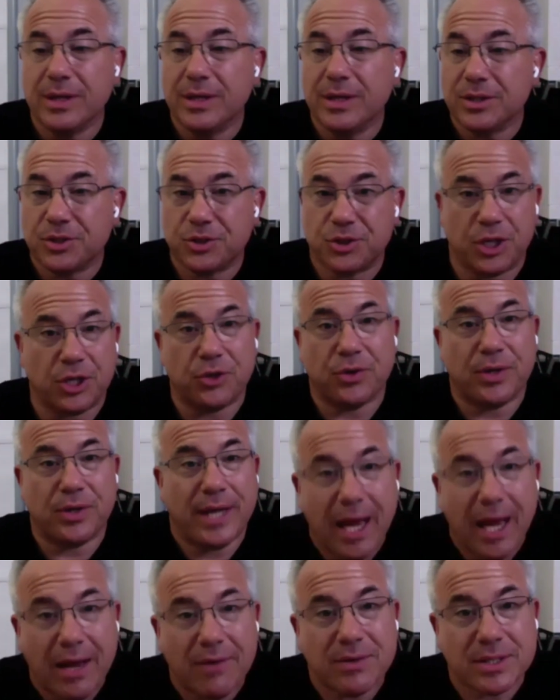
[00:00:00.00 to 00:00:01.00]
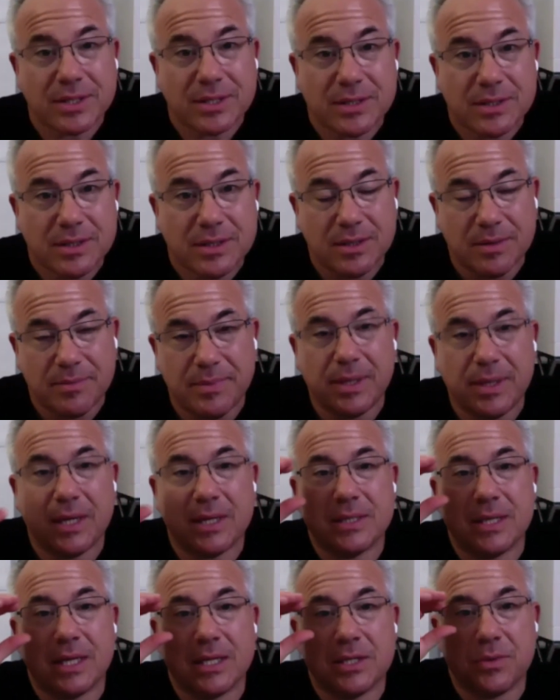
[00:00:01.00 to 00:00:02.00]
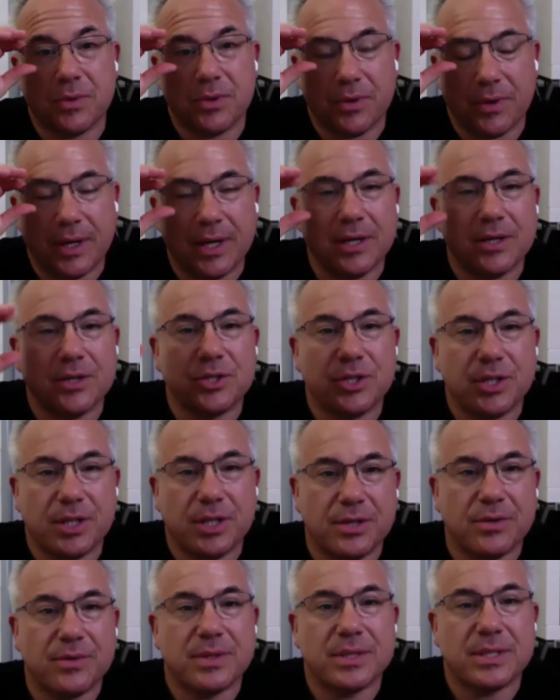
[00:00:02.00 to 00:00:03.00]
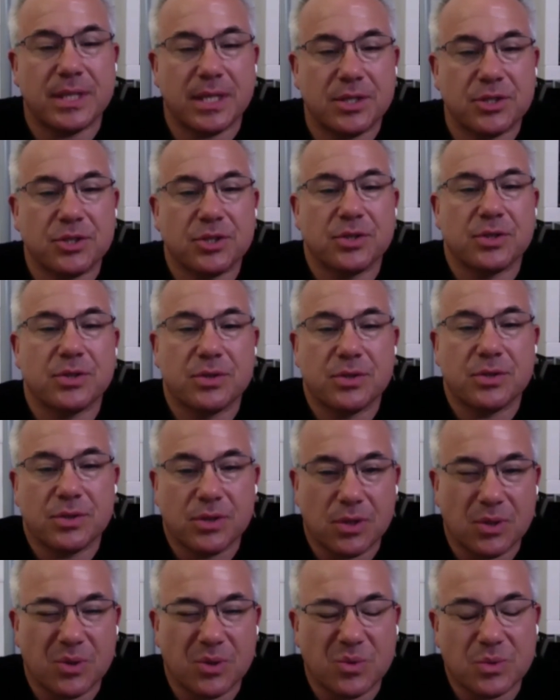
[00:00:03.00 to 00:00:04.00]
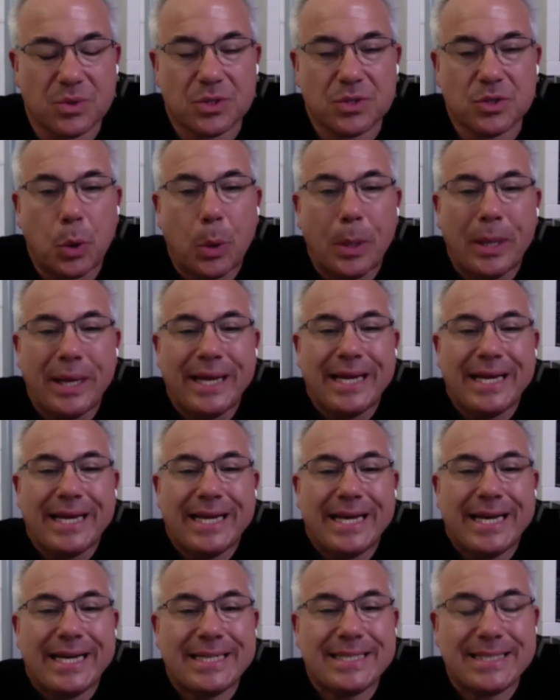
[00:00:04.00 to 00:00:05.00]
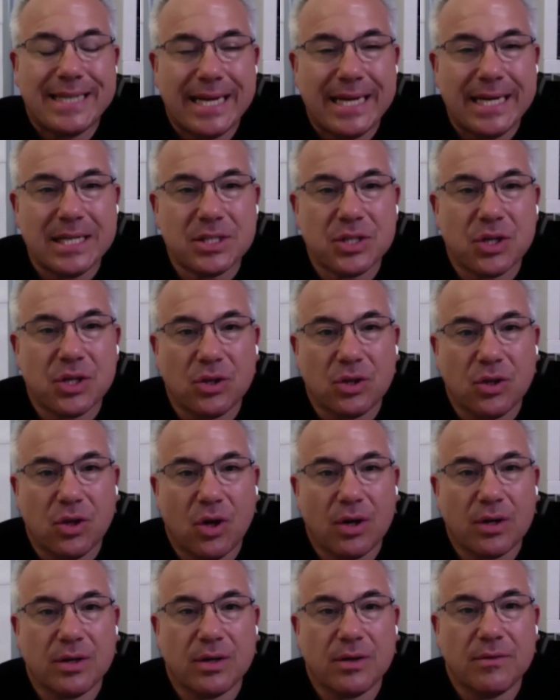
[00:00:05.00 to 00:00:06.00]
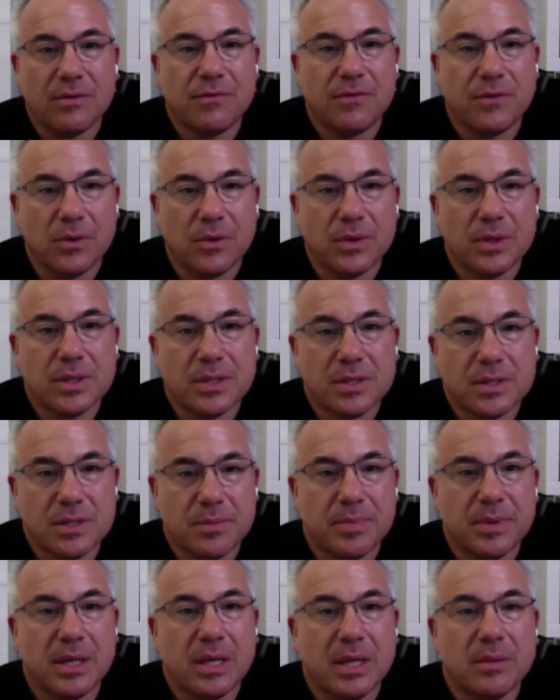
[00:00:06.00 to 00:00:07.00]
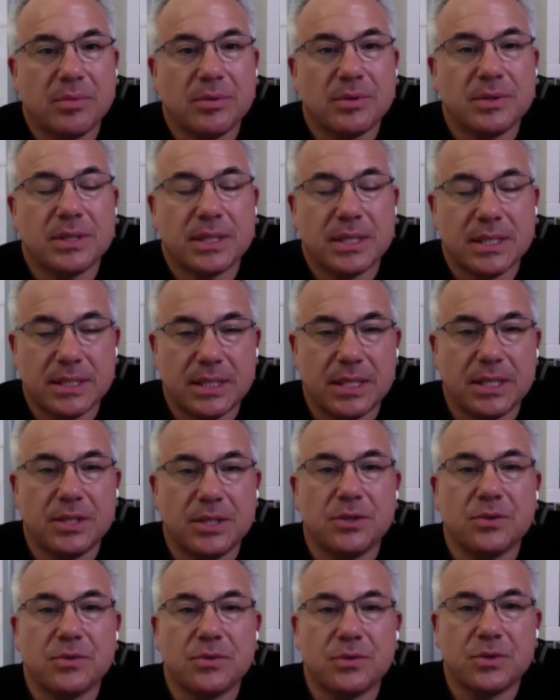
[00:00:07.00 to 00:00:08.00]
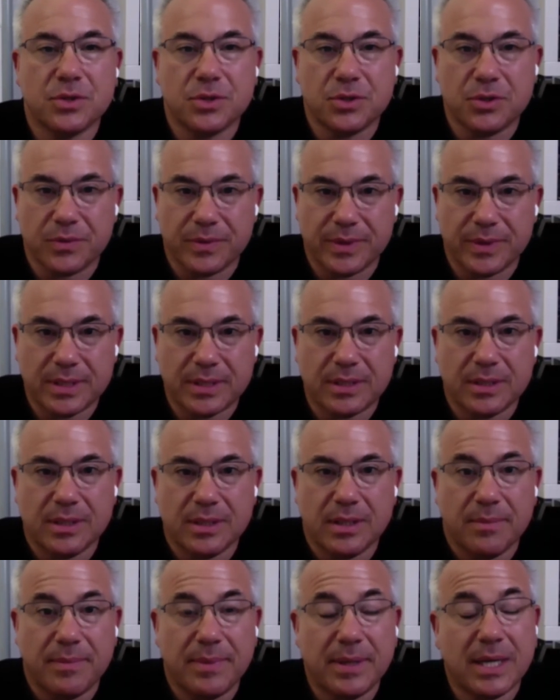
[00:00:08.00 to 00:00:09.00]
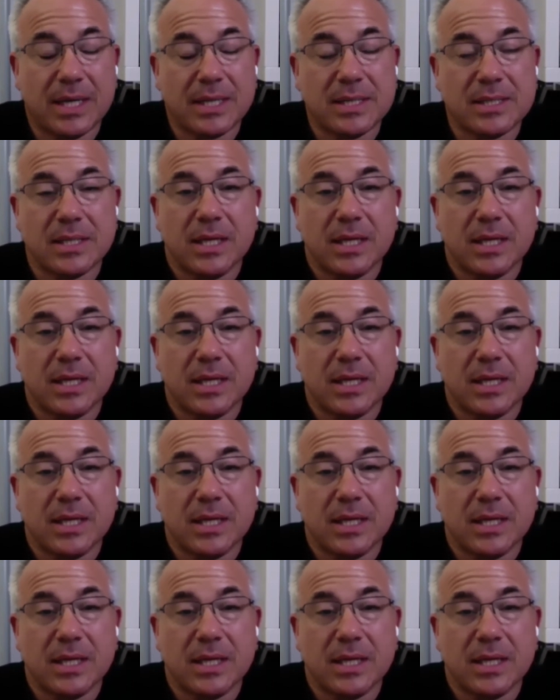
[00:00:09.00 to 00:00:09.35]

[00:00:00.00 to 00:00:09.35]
generally have it, because that's where their energy and their attention goes. So it takes a lot of focus to be able to continue to do it, because